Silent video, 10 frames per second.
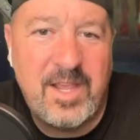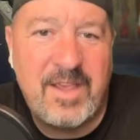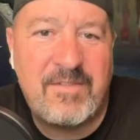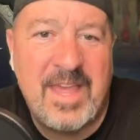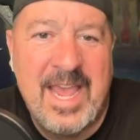
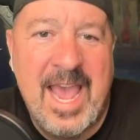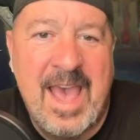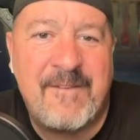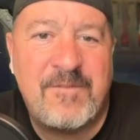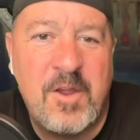If they
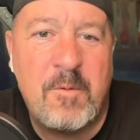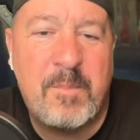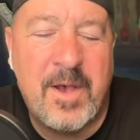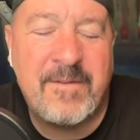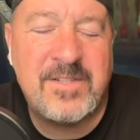have no
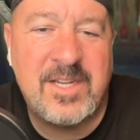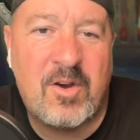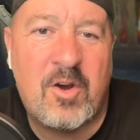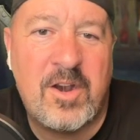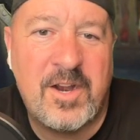buffs and
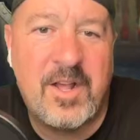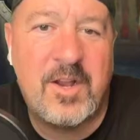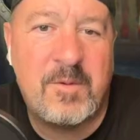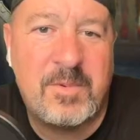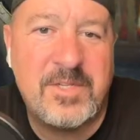aren't at
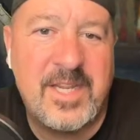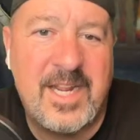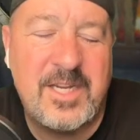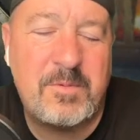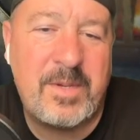100%
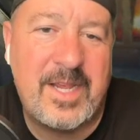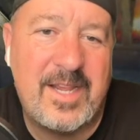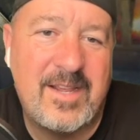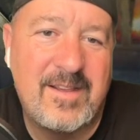HP,